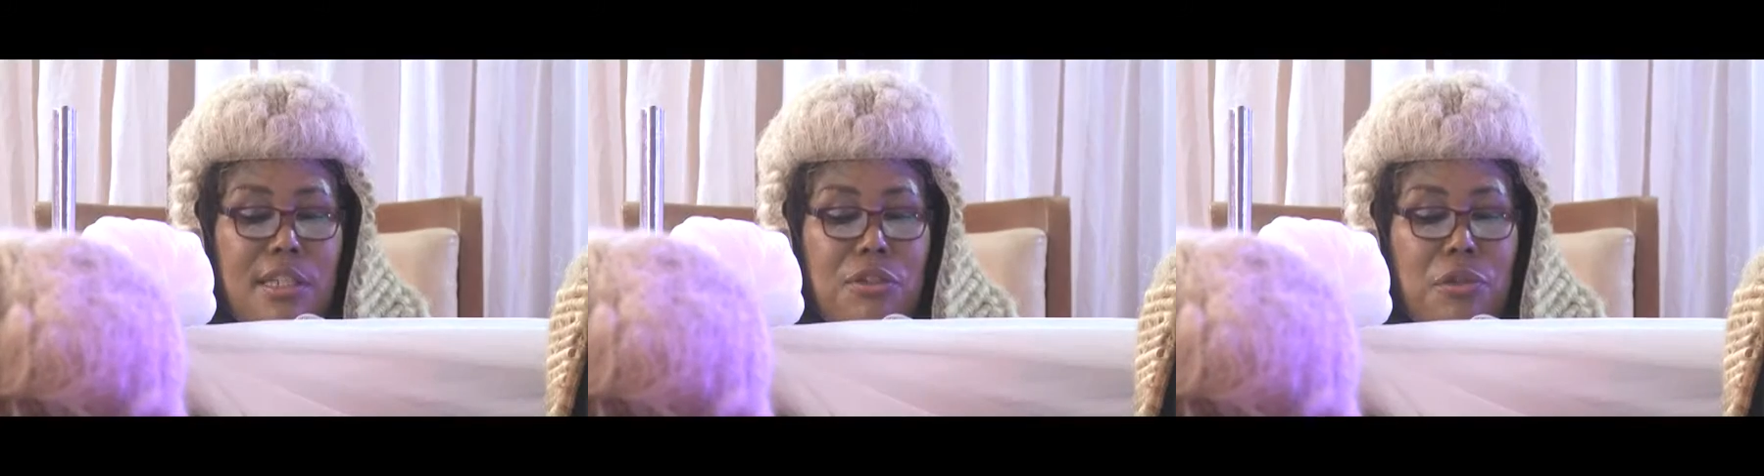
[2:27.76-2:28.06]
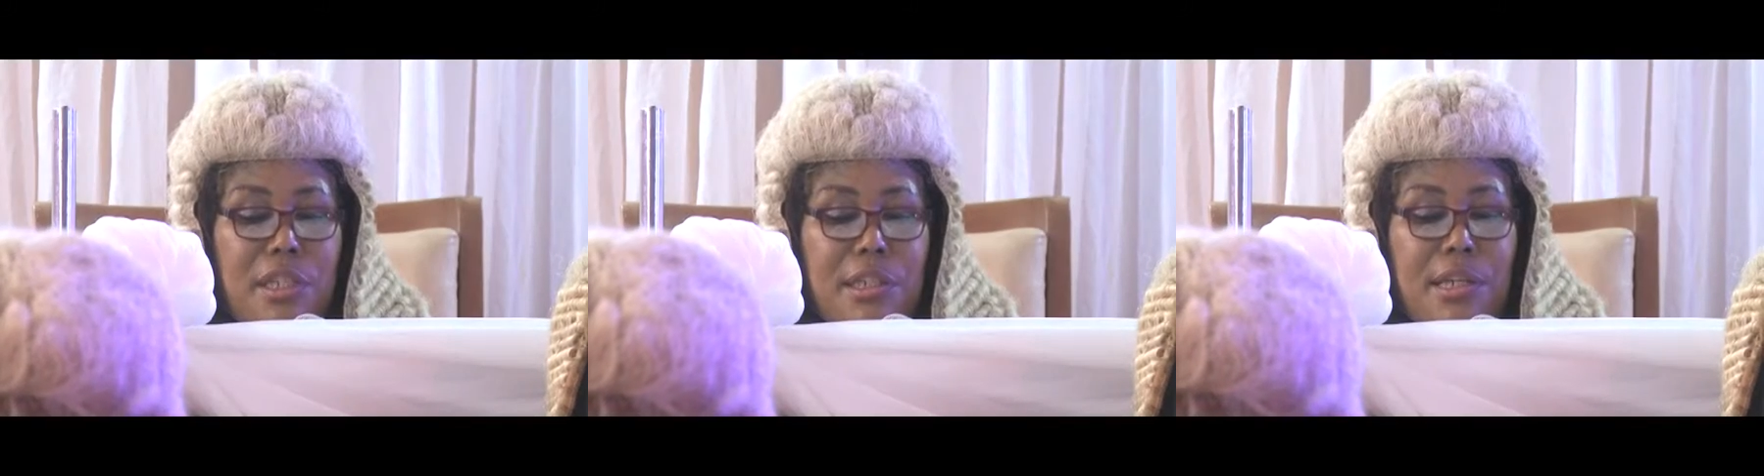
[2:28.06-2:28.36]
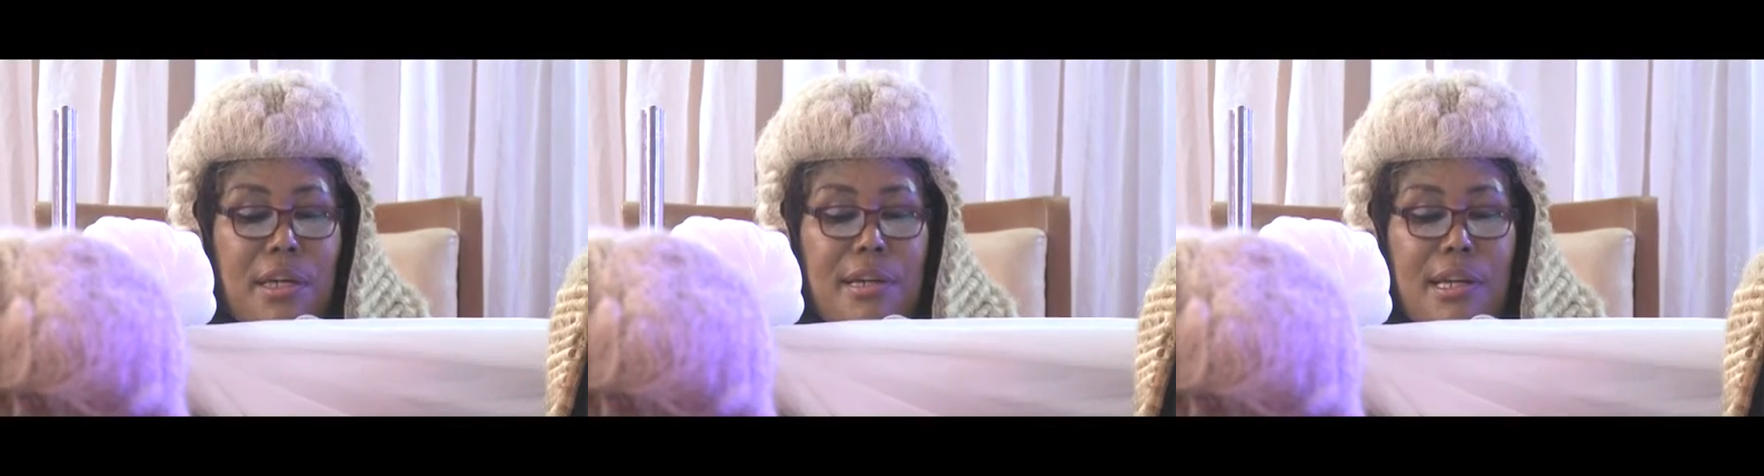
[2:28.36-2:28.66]
Chief
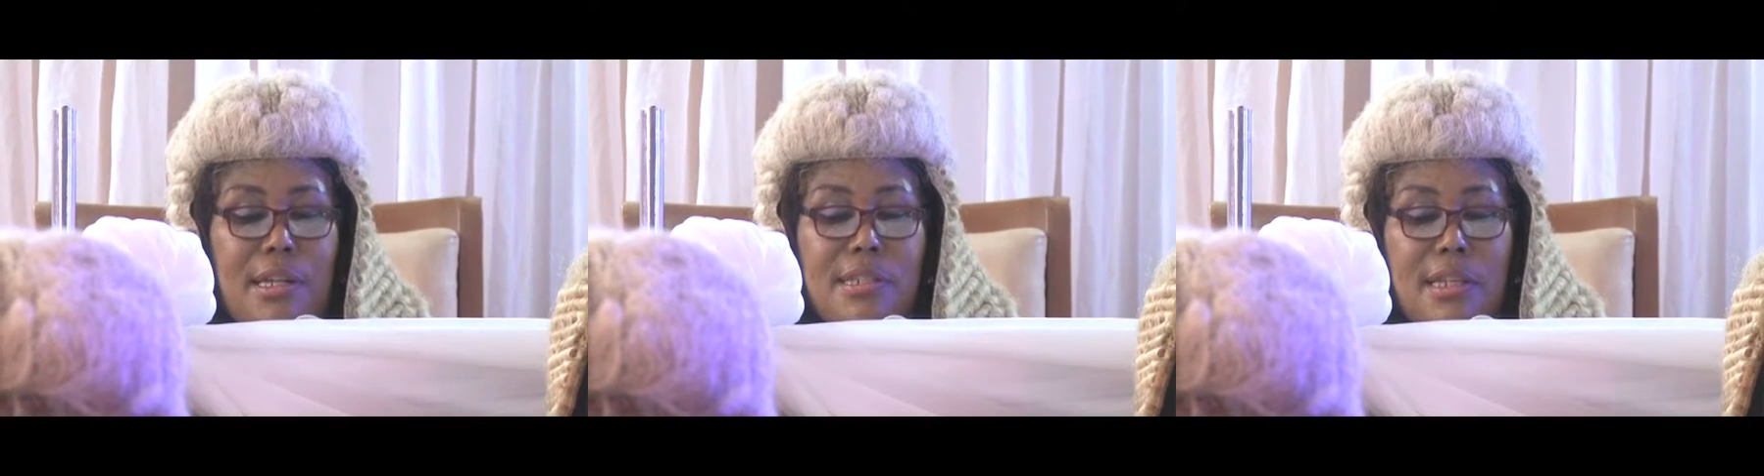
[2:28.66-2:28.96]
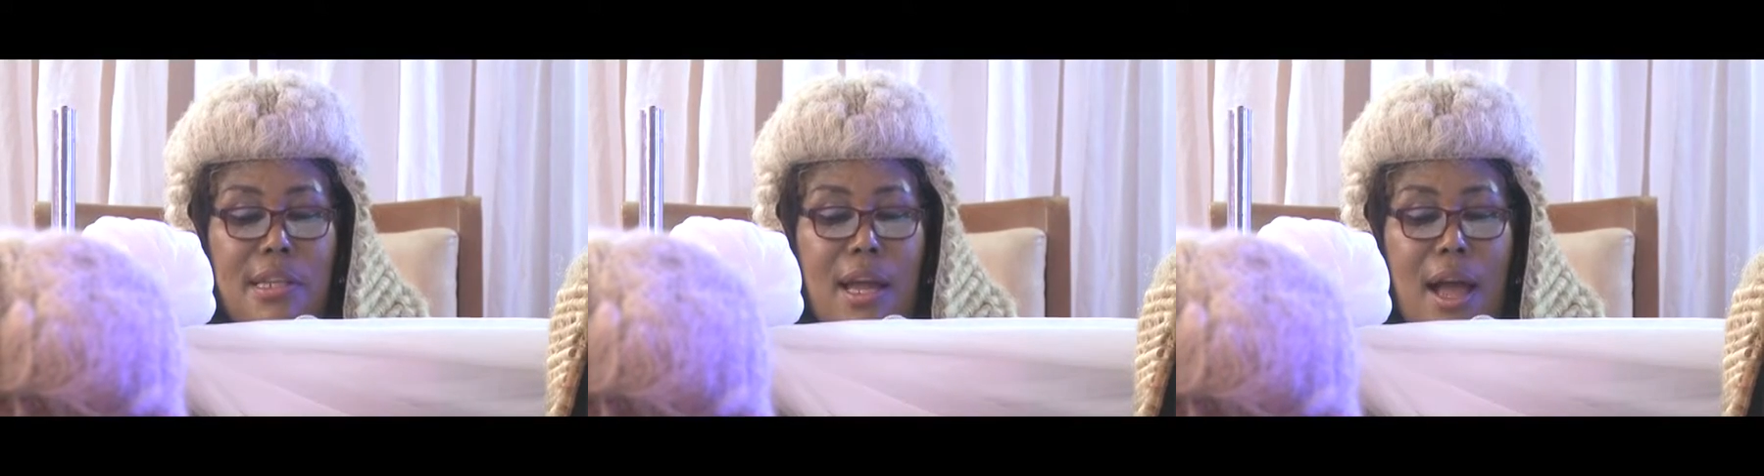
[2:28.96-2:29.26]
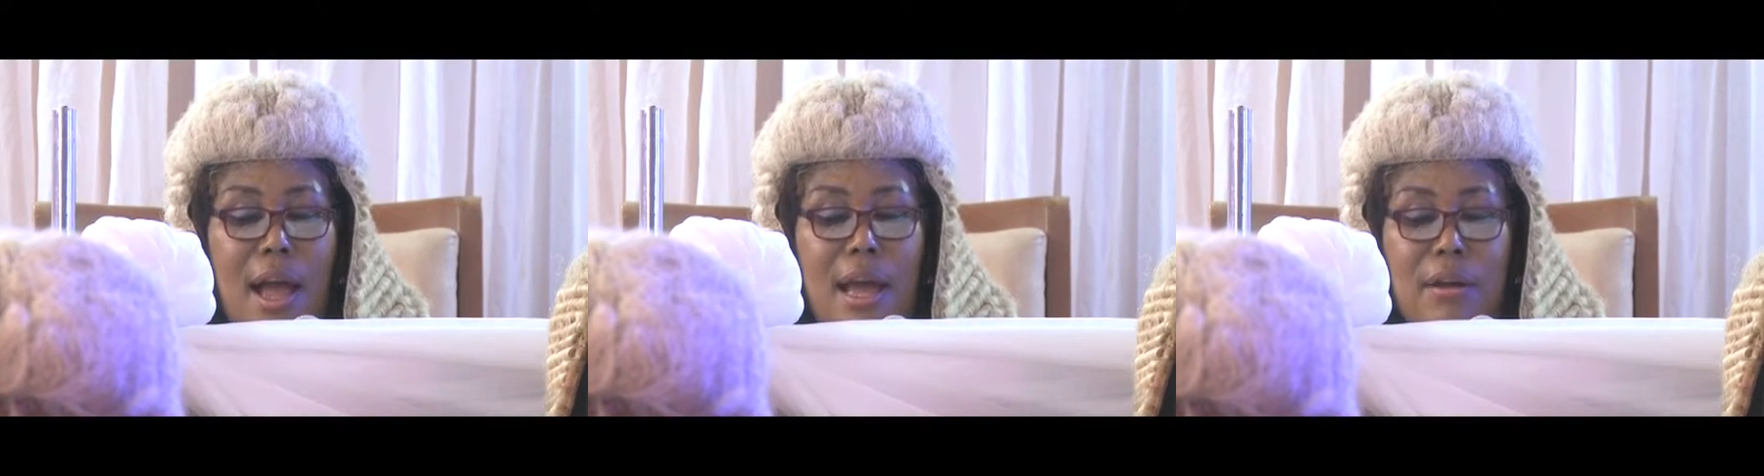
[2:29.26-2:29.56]
Judge in
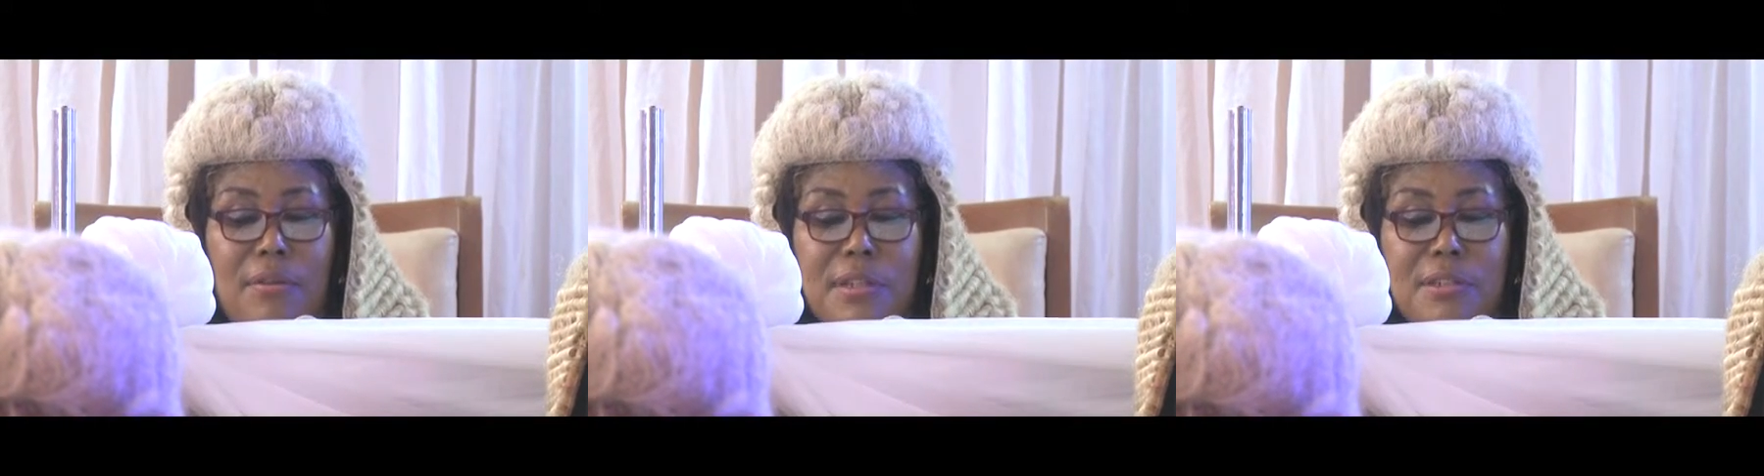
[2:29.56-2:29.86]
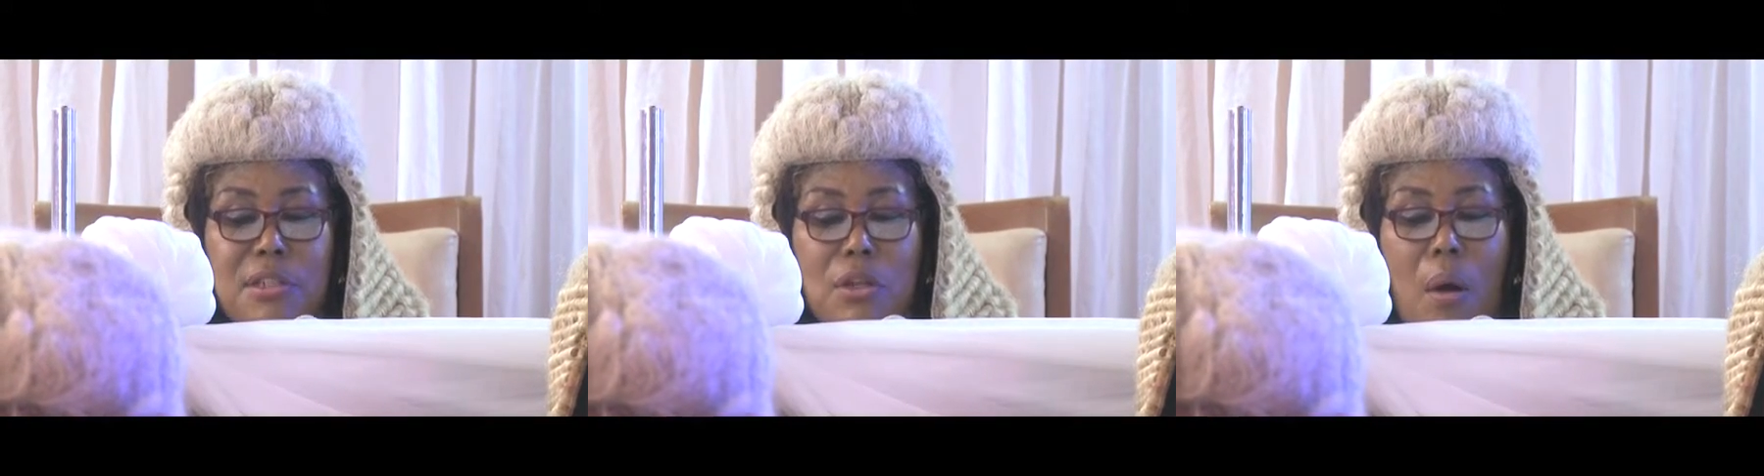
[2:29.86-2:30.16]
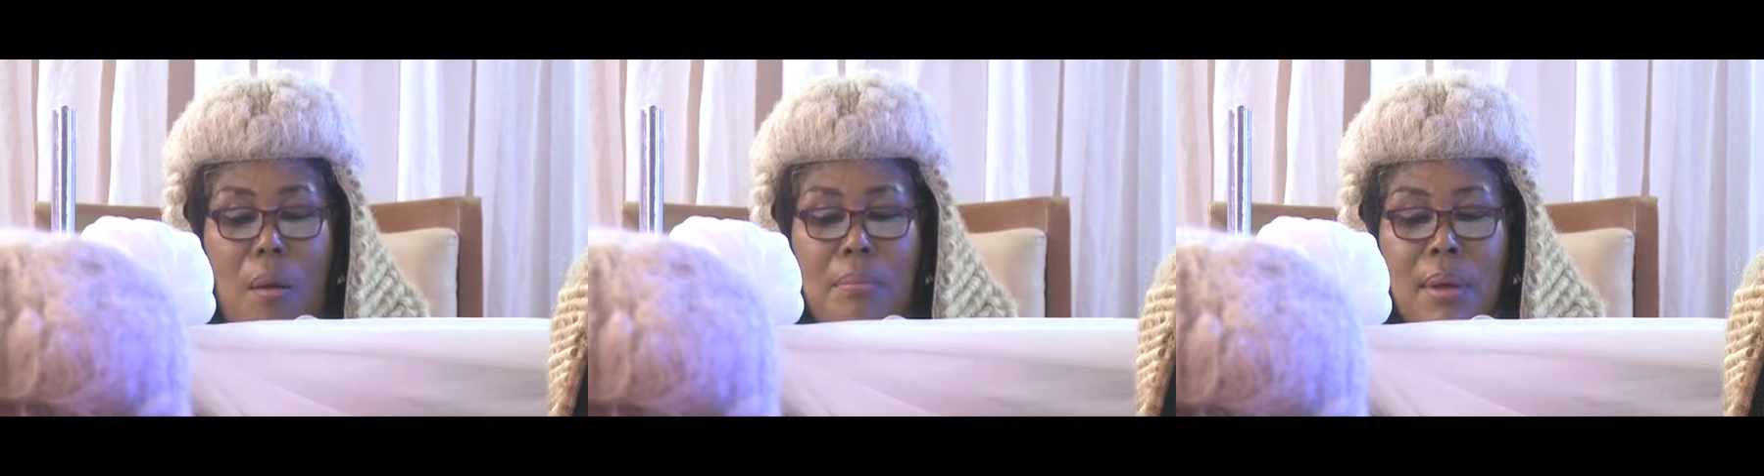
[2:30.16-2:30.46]
January
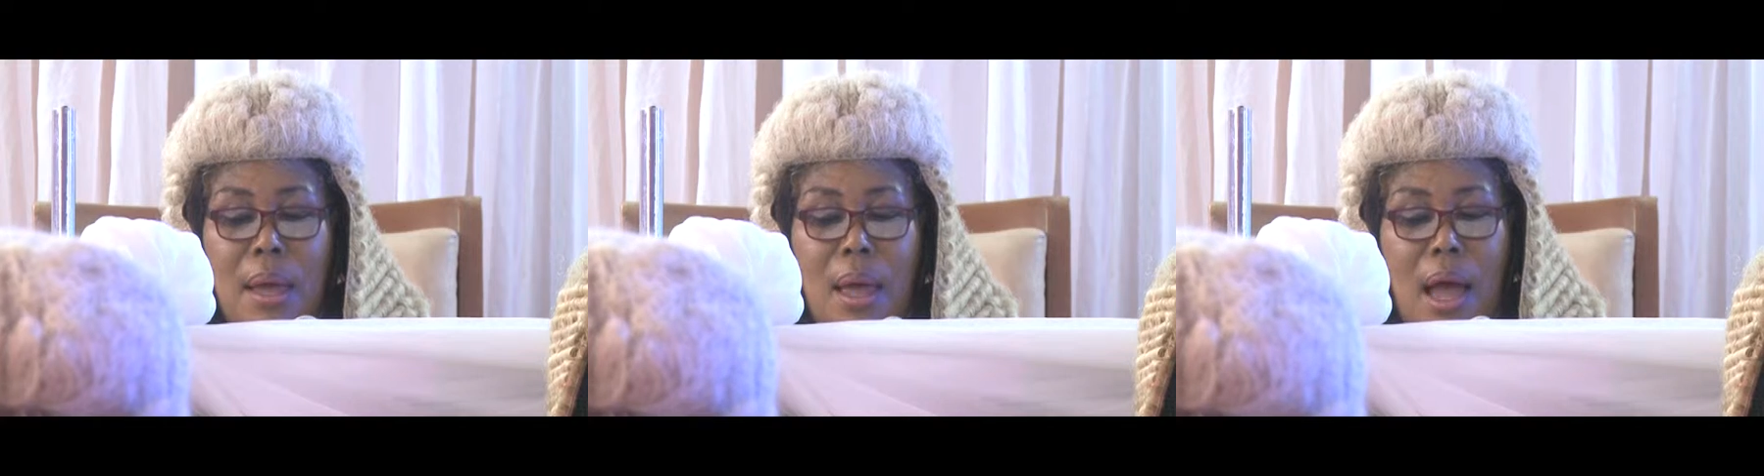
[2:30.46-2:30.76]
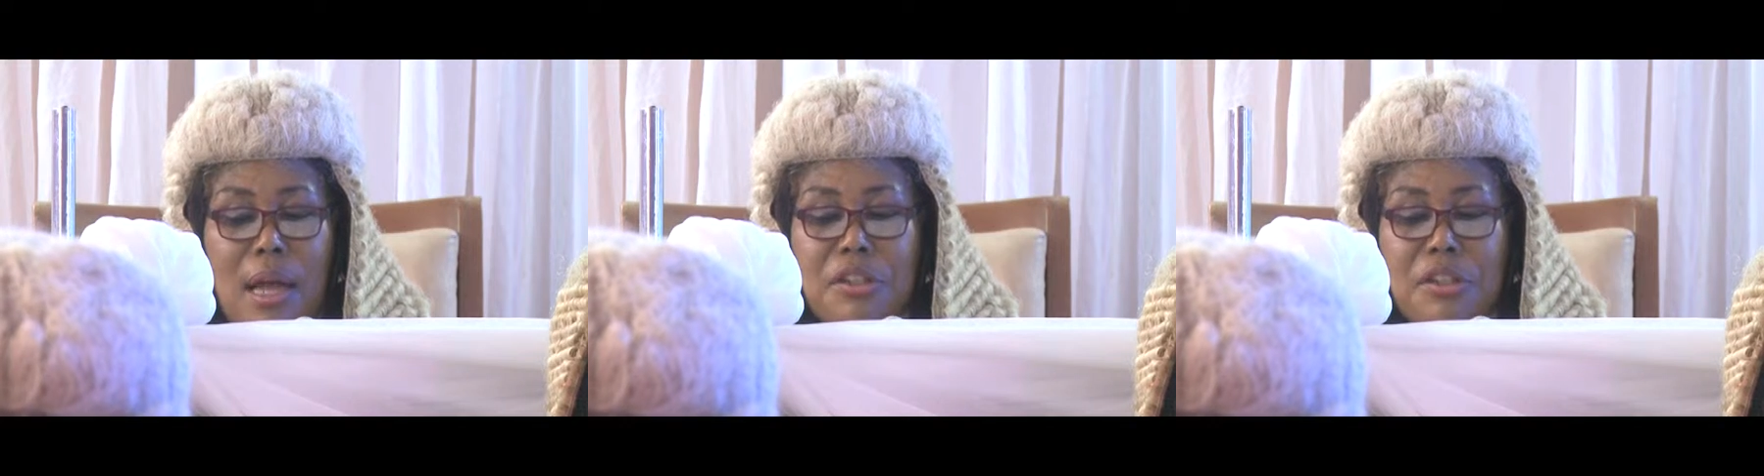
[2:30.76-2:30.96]
2017.